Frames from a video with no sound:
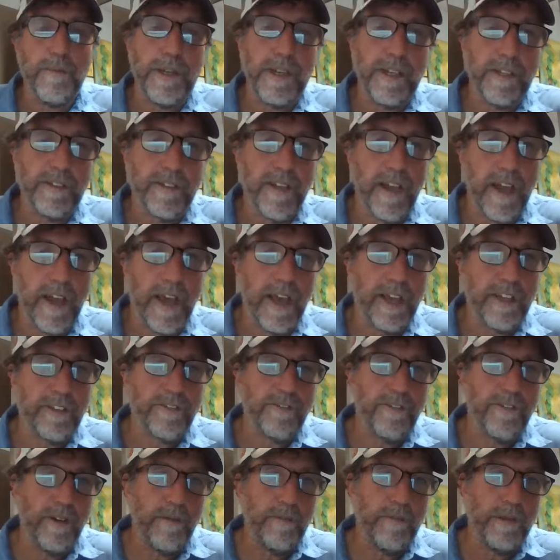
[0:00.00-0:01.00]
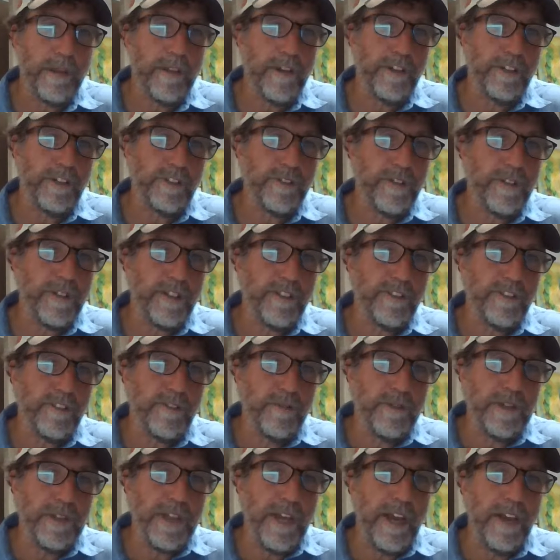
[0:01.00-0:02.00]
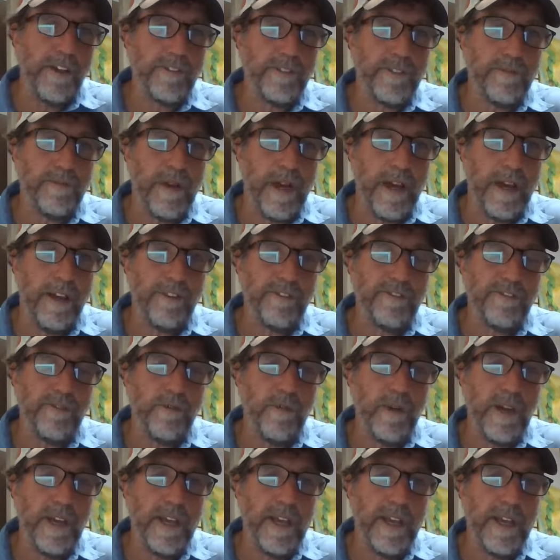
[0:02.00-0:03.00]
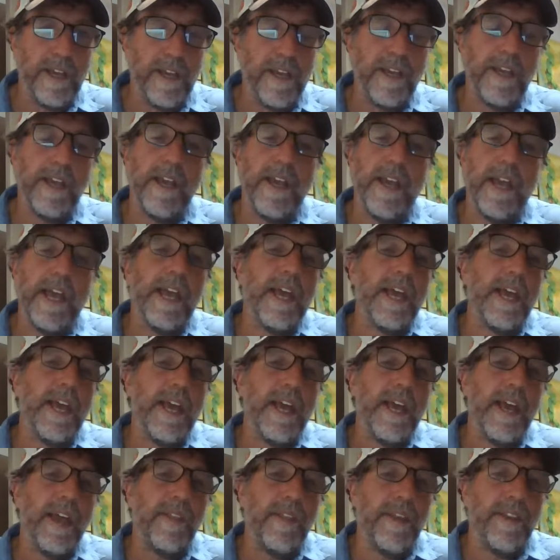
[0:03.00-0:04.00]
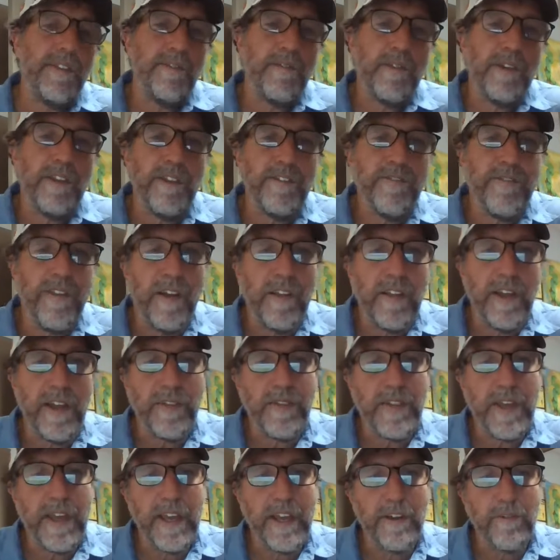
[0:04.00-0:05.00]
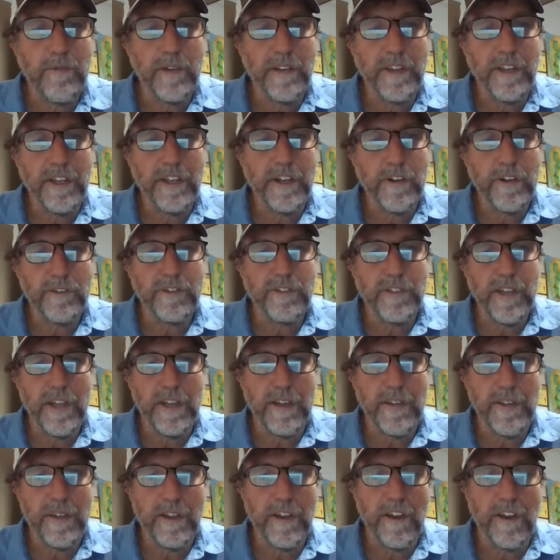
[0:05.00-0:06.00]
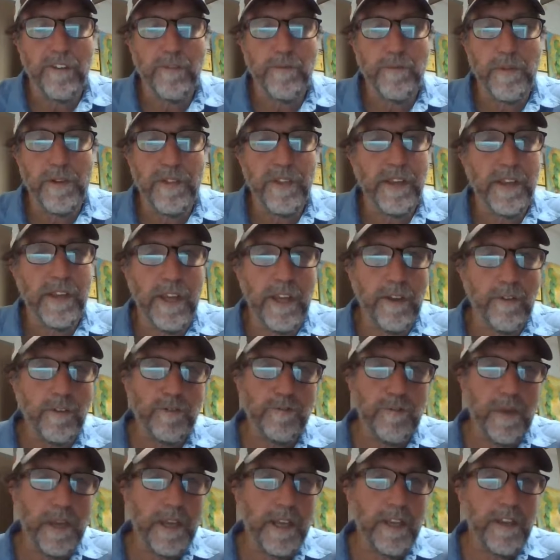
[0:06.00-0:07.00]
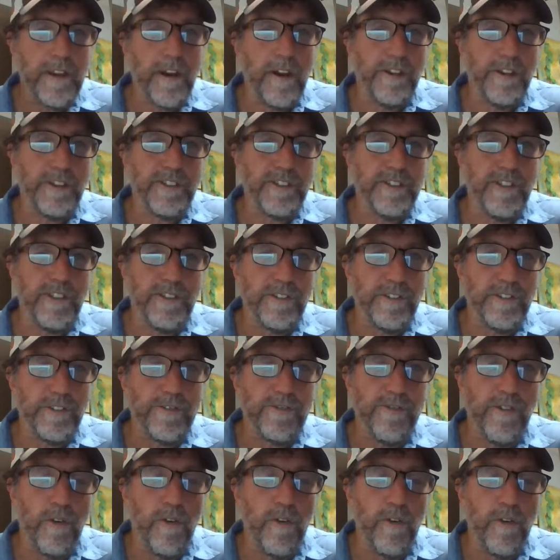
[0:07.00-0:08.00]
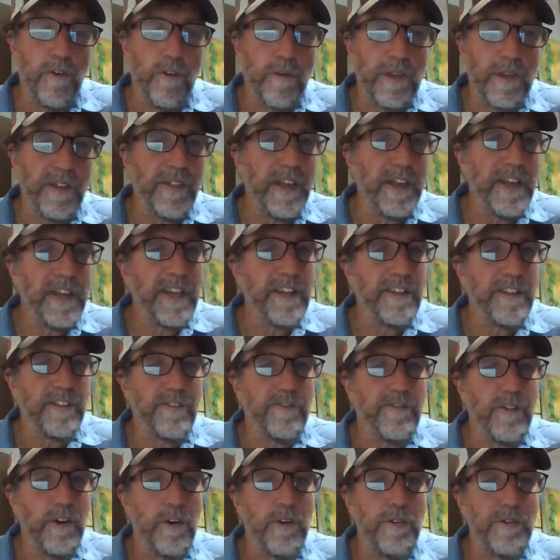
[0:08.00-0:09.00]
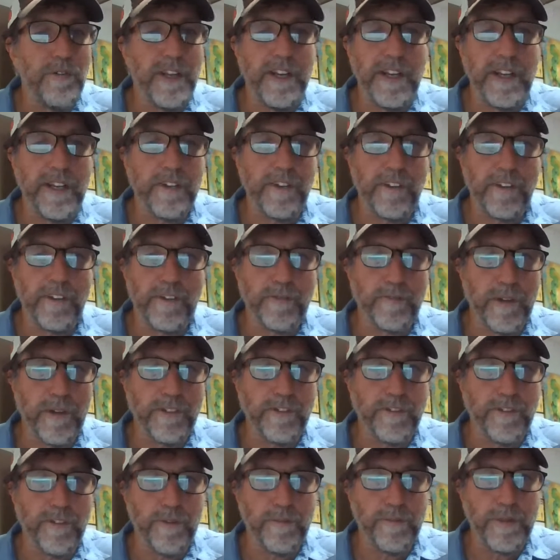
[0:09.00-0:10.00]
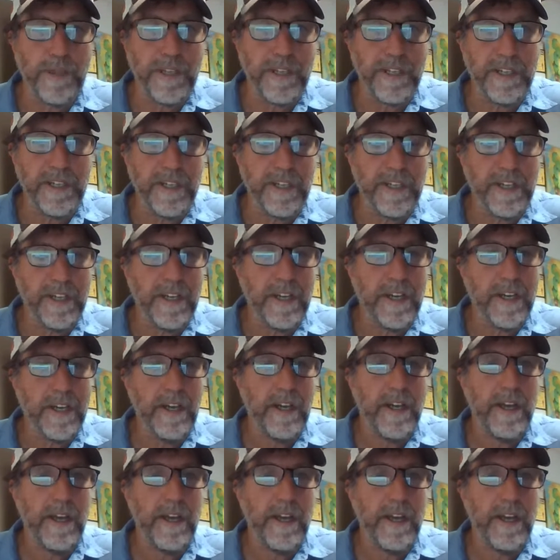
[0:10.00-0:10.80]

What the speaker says: being taxed from a country that's 3,000 miles away. And they really felt like they had really no say in the government. The king was making all decisions for them. Like, they didn't get to vote, they didn't get to express their opinion.